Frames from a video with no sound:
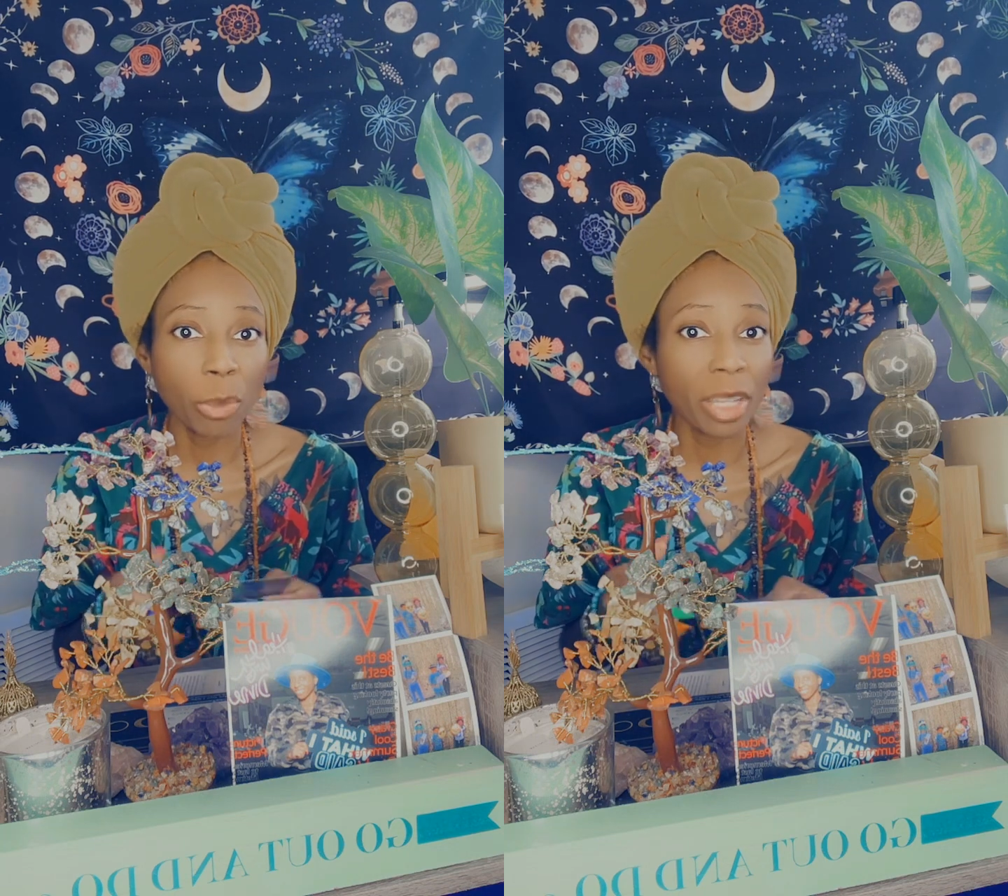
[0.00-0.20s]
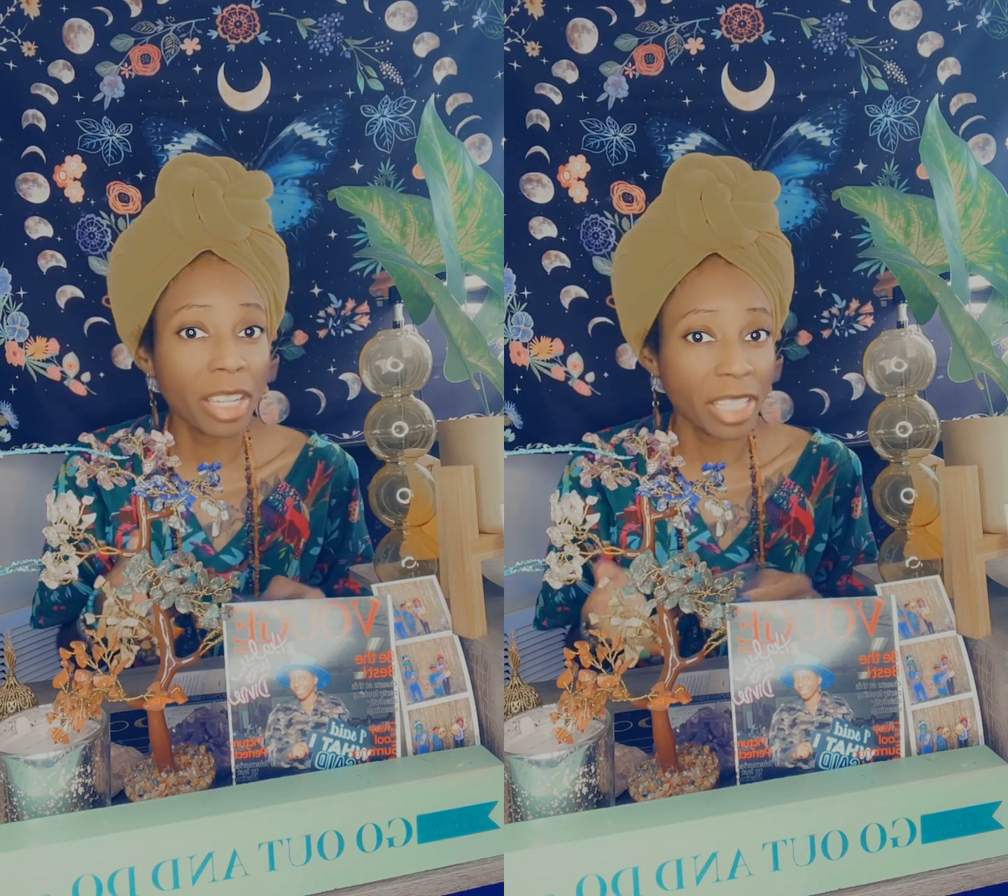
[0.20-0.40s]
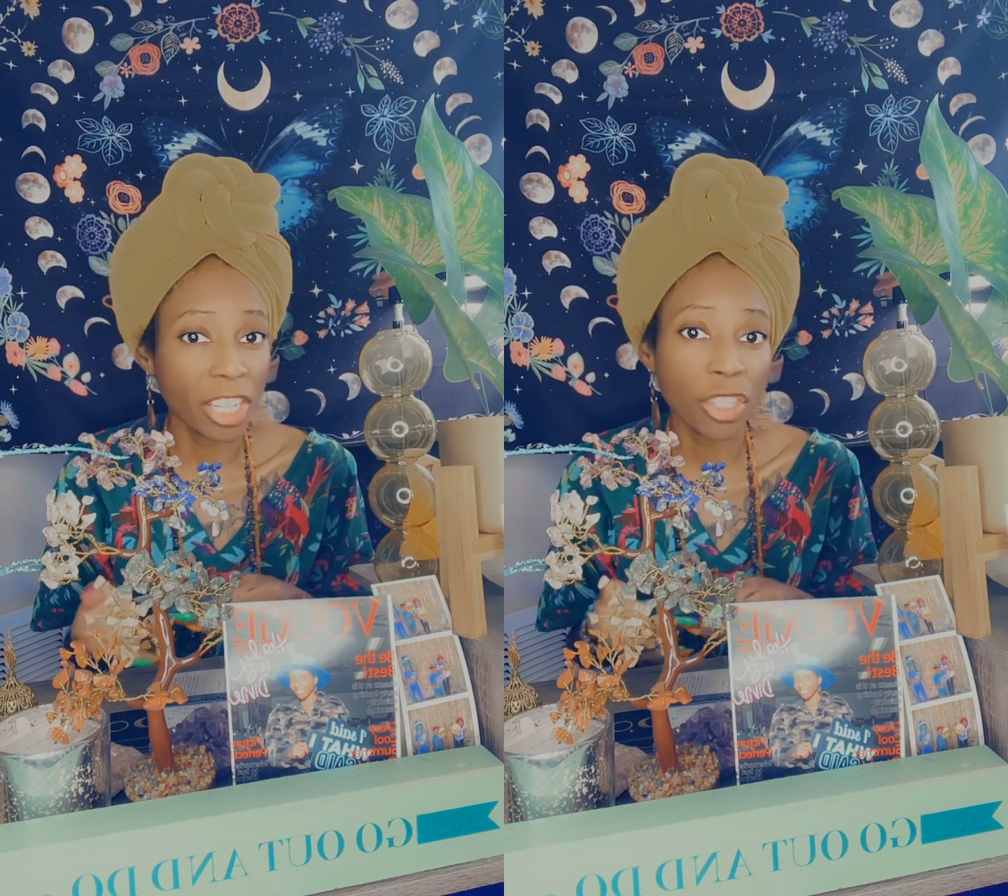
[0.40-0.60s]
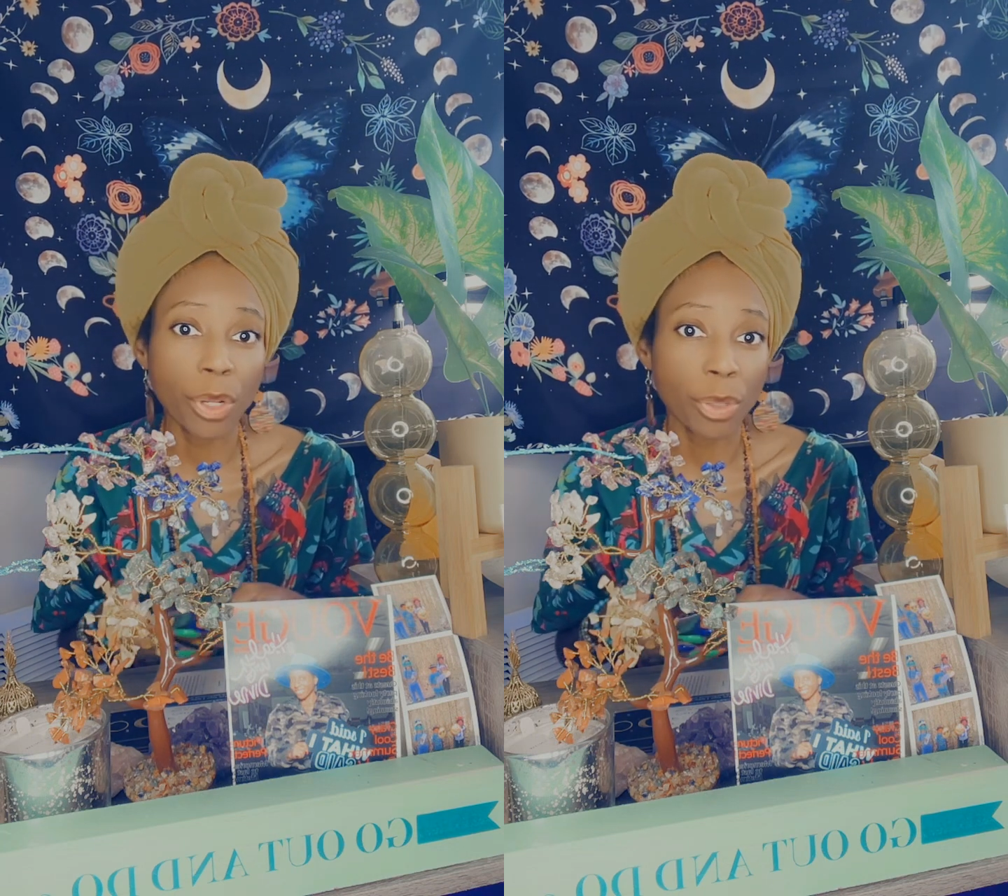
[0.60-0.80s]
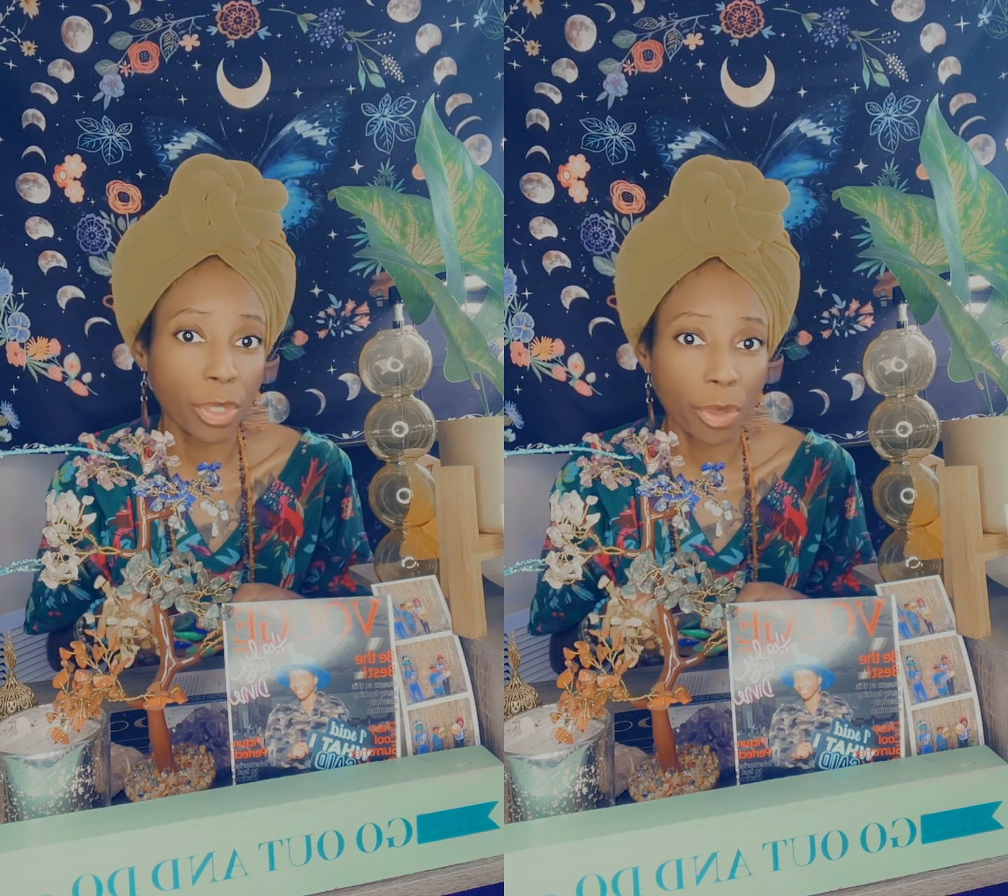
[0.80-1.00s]
because they
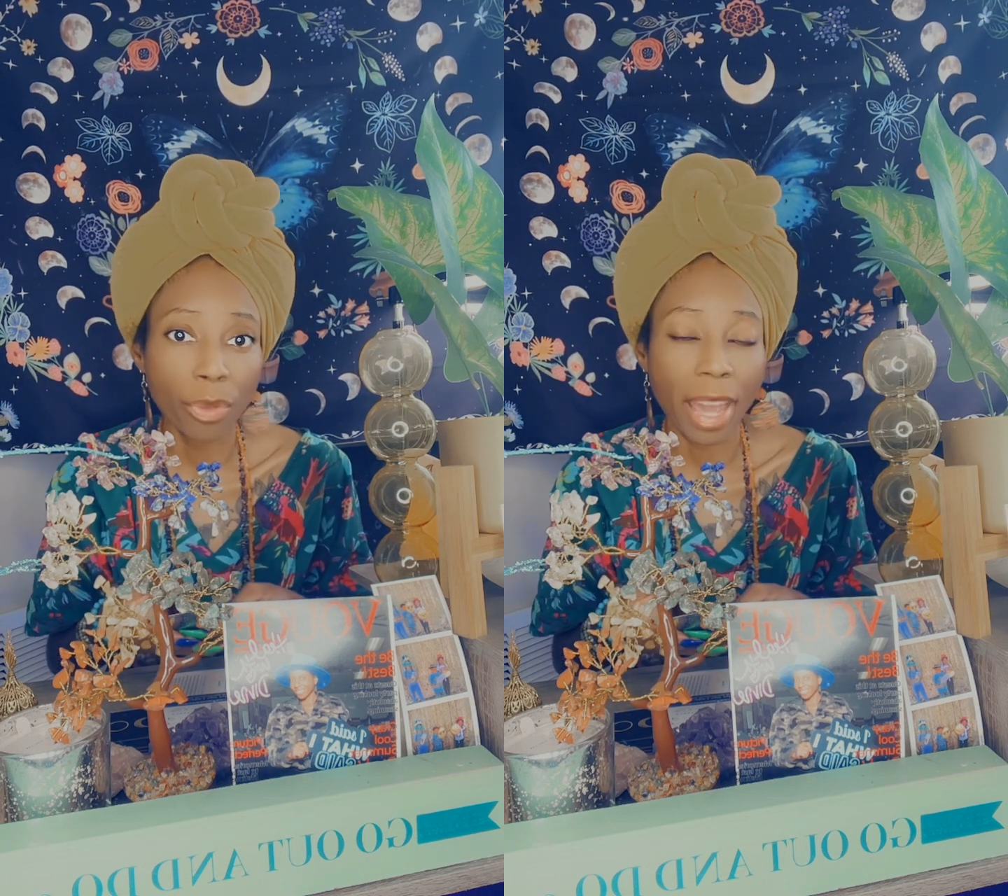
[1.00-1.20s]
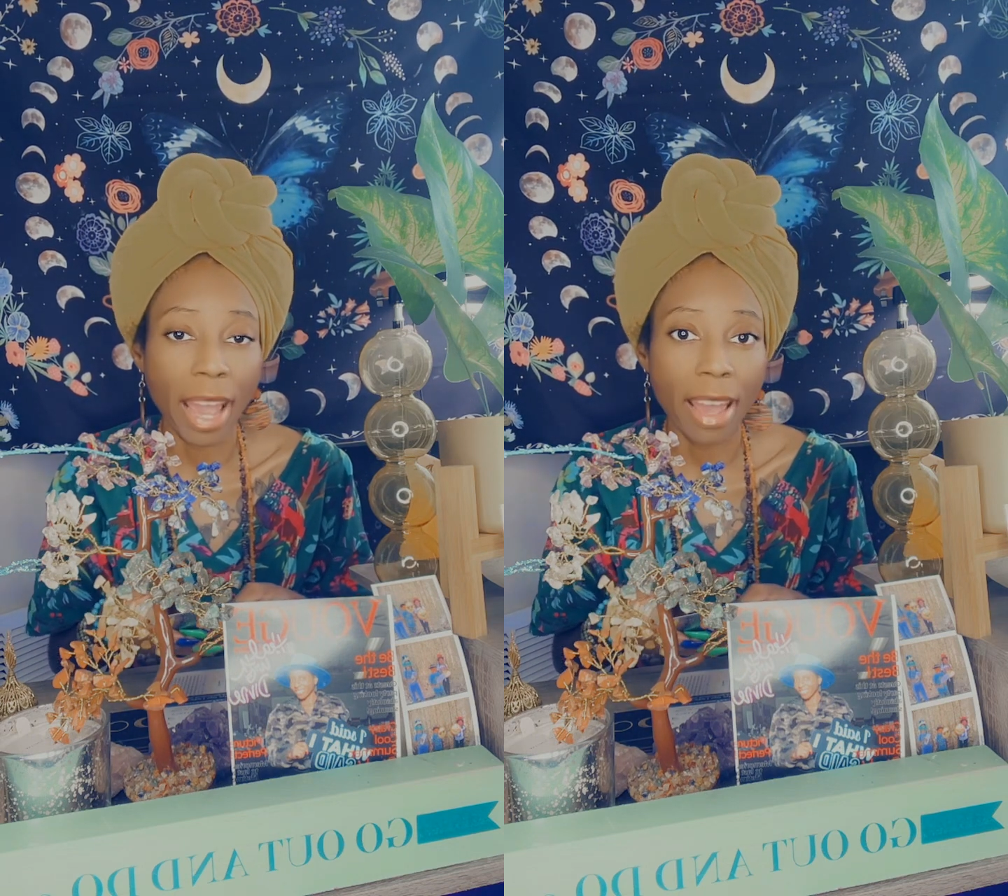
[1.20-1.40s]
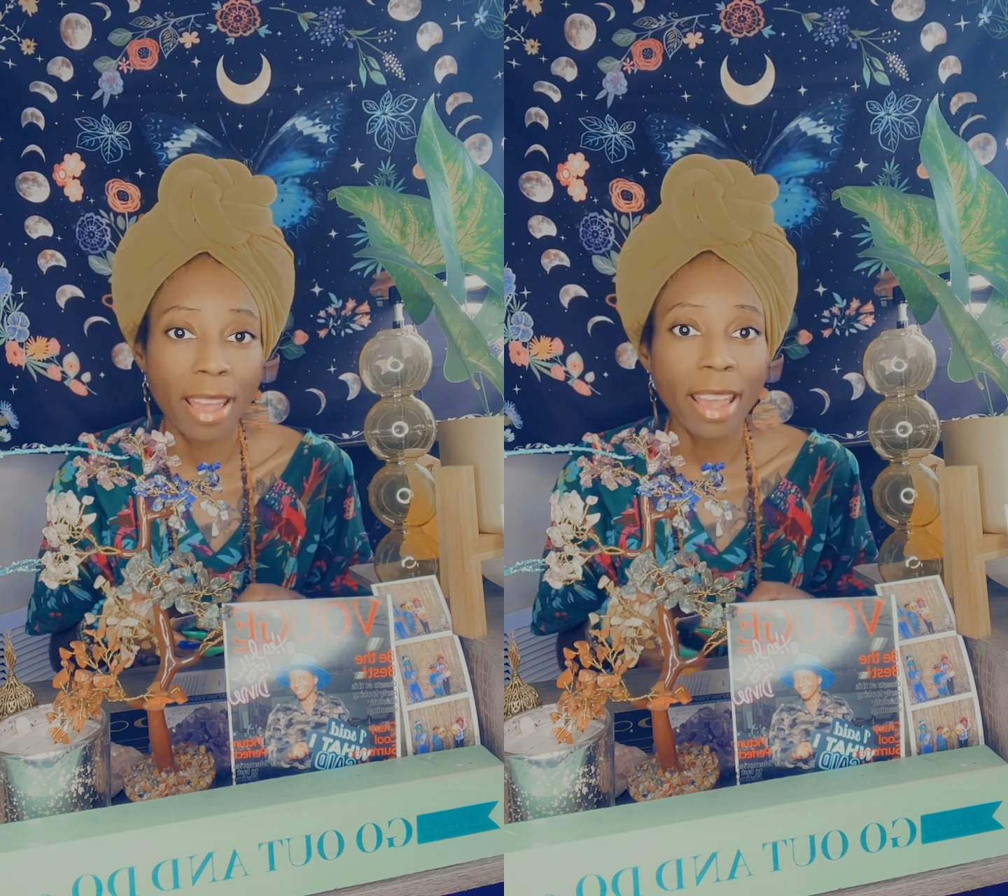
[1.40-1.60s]
chose to do that.